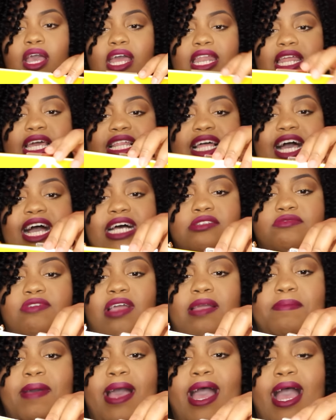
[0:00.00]
And it class
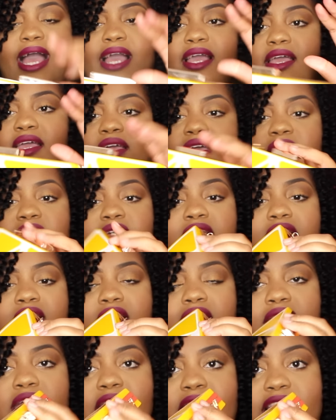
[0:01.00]
right back.
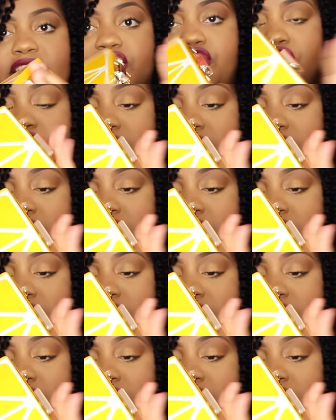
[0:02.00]
And it's